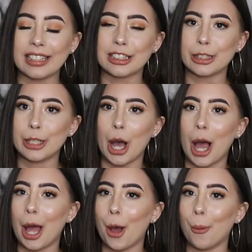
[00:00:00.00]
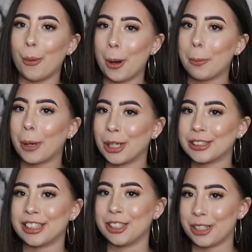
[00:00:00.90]
it's not a one
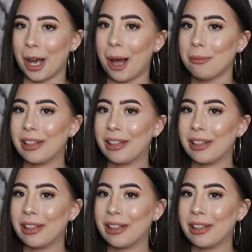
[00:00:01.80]
person job.